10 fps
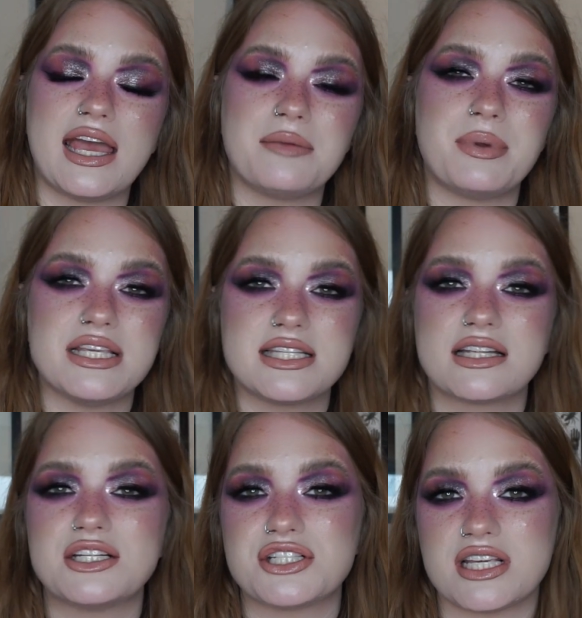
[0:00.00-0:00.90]
I
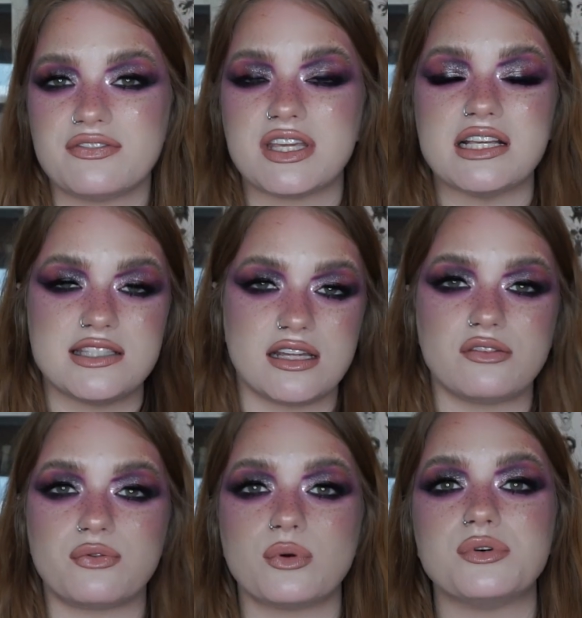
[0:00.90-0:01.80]
basically just have like a set
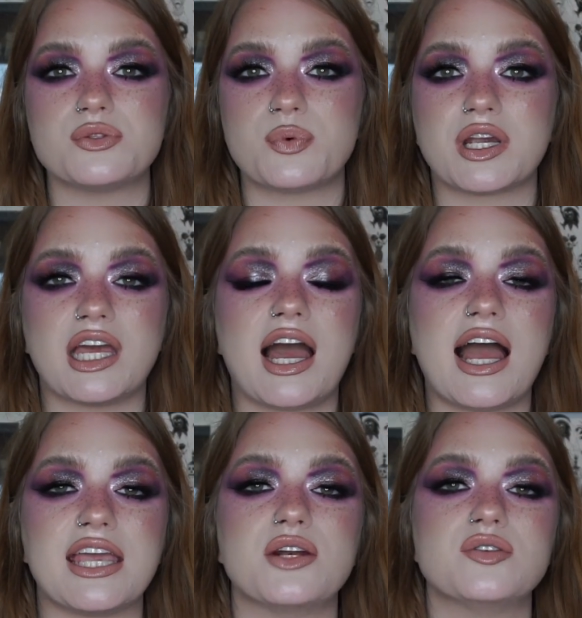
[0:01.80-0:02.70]
of rules where
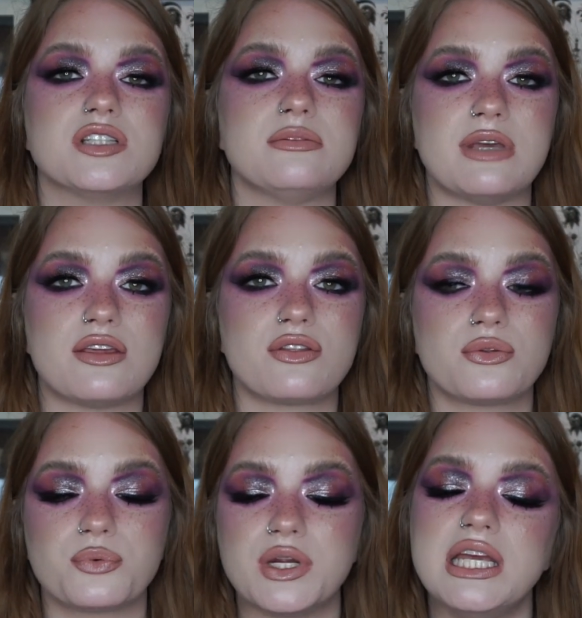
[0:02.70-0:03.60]
I can only make
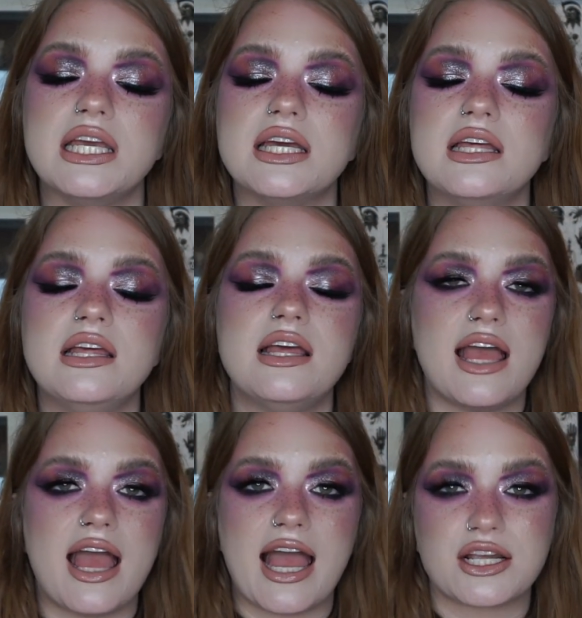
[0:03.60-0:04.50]
three
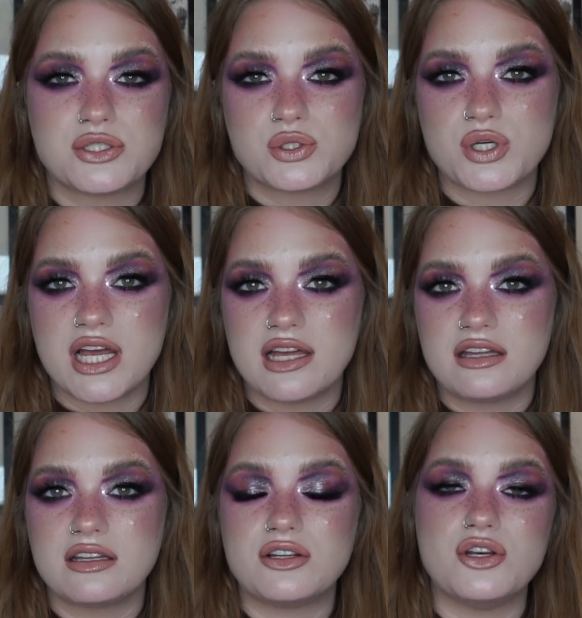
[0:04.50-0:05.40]

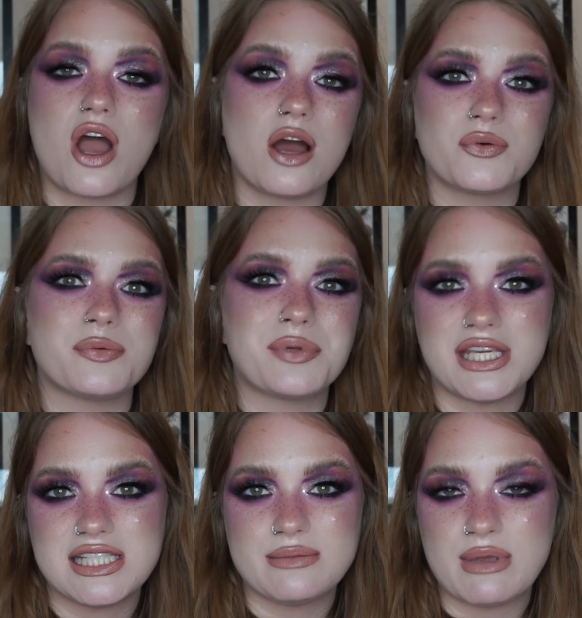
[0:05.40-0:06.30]
extra
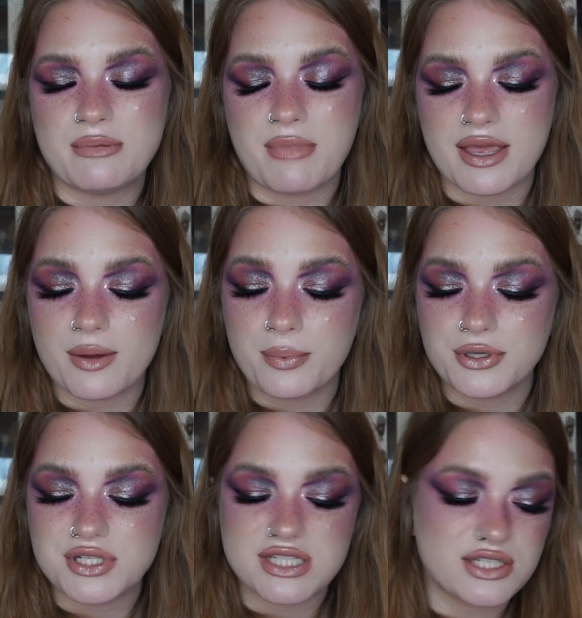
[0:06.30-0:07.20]
non-replacement makeup
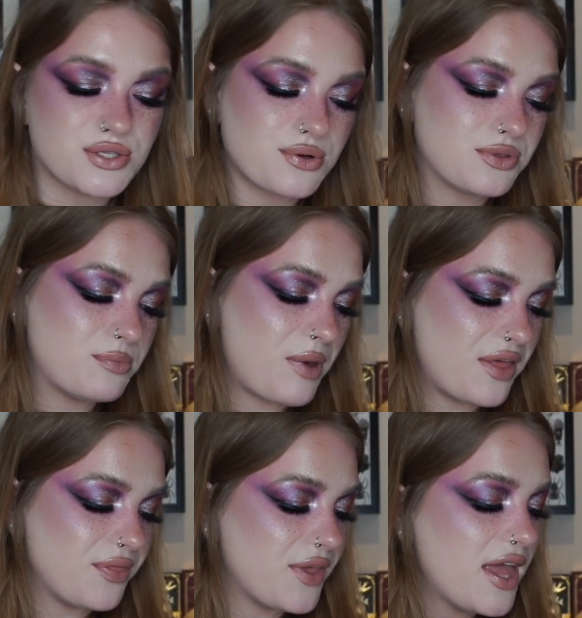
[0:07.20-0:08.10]
purchases throughout the
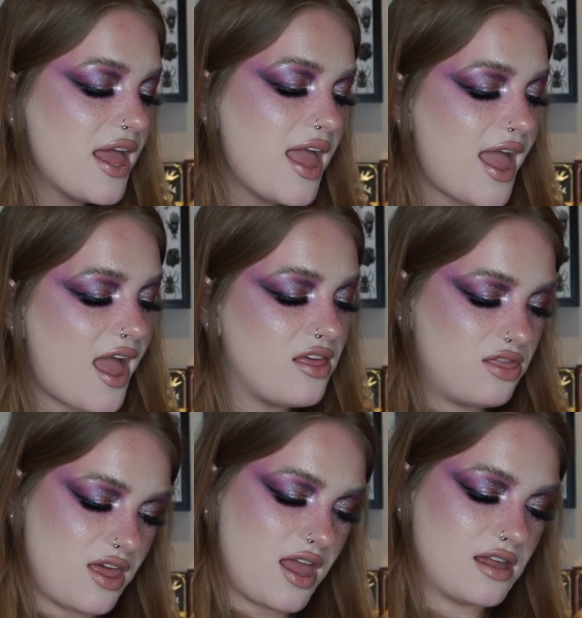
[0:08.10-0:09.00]
month
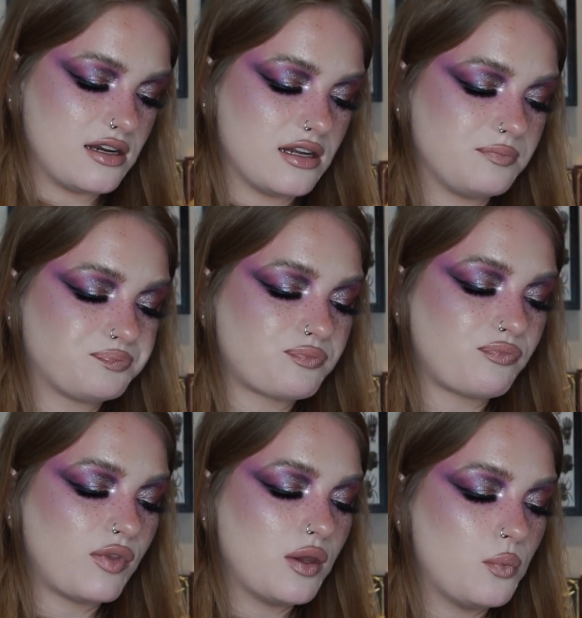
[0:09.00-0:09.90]
and then
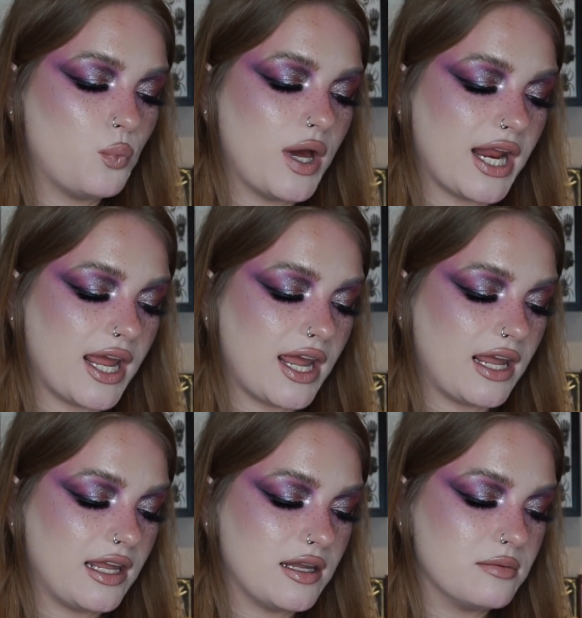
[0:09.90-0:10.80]
what
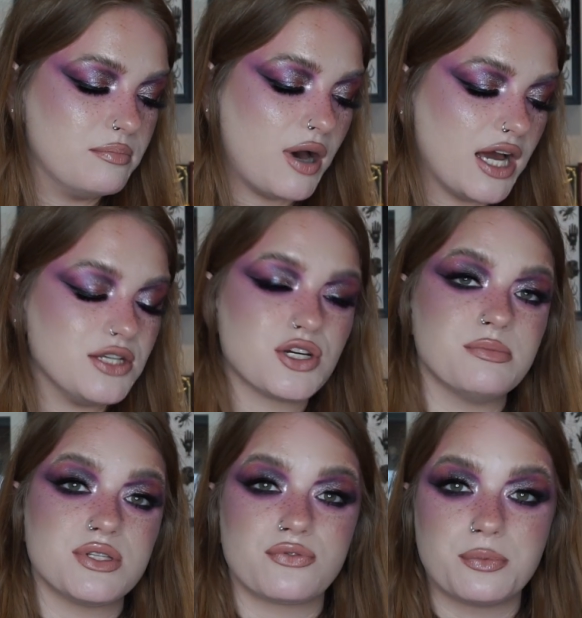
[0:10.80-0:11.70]
I bought in
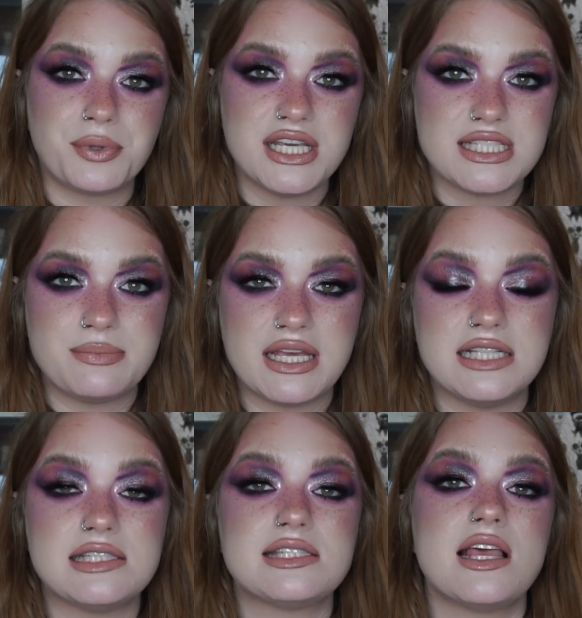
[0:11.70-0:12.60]
terms of
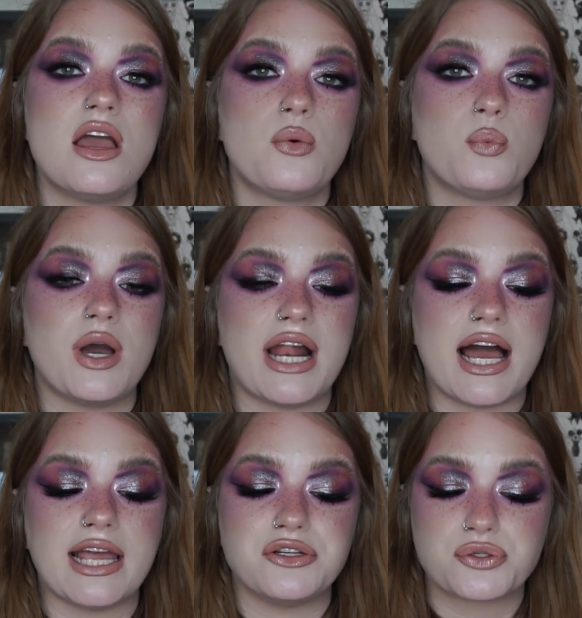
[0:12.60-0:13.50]
replacements, what
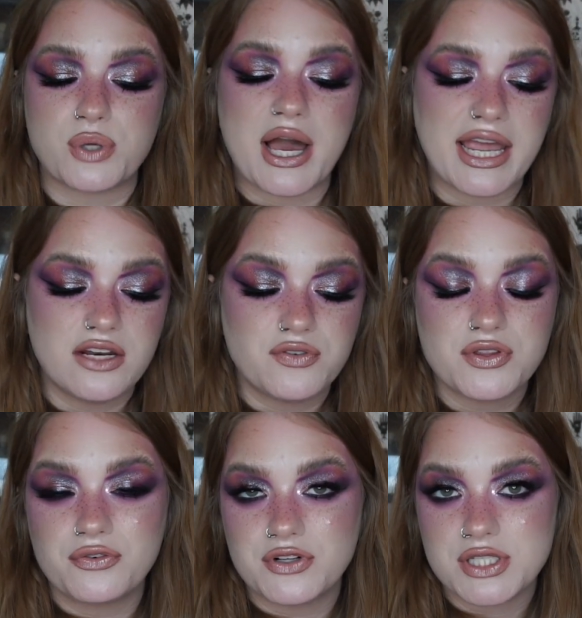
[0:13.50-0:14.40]
I tried for
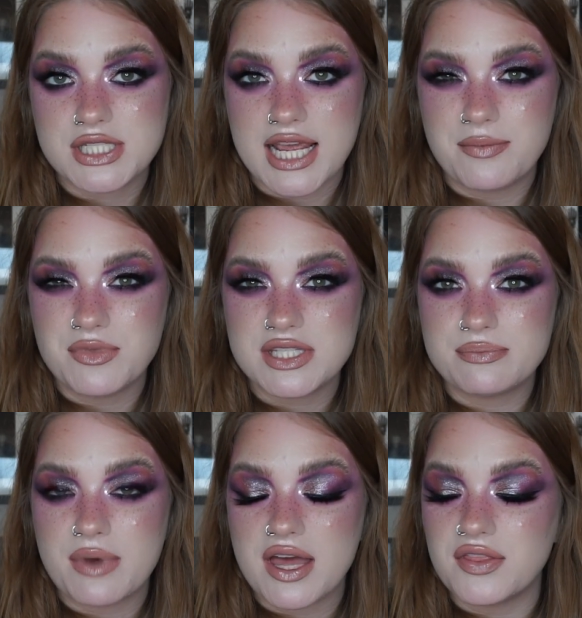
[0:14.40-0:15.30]
the first time this
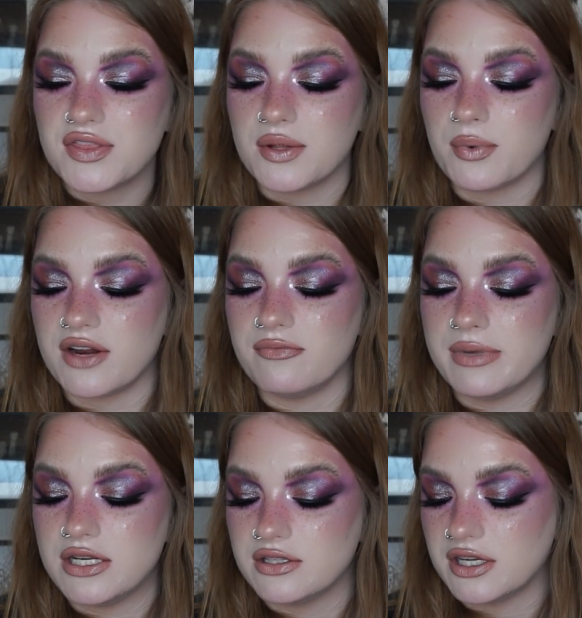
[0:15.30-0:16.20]
month and what I've
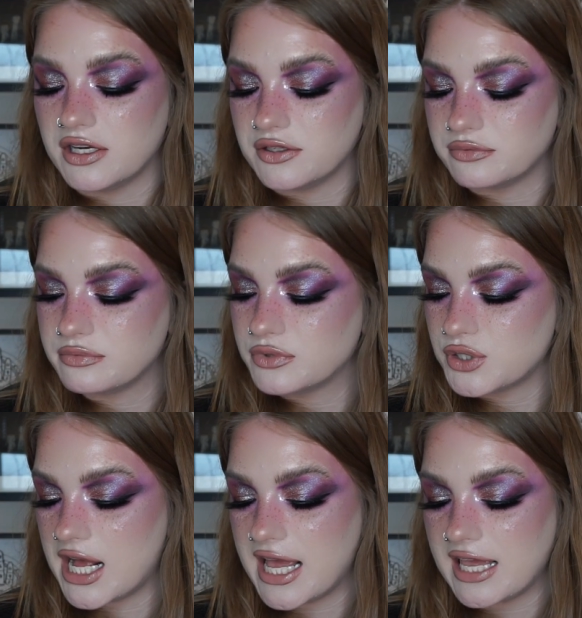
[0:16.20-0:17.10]
been, you know,
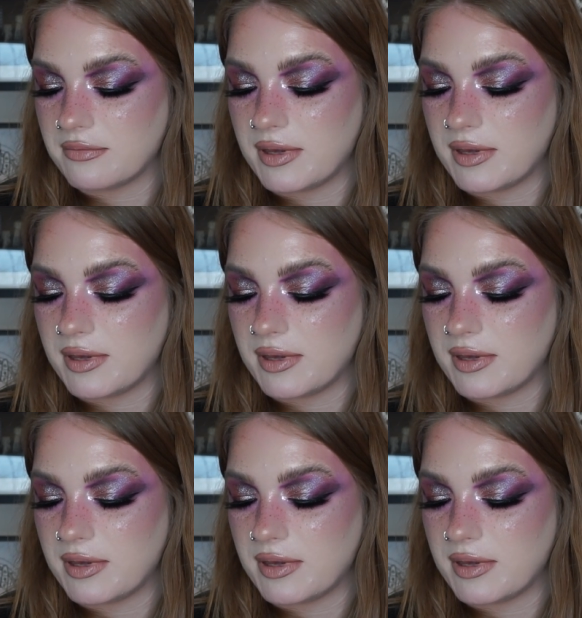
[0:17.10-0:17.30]
trying.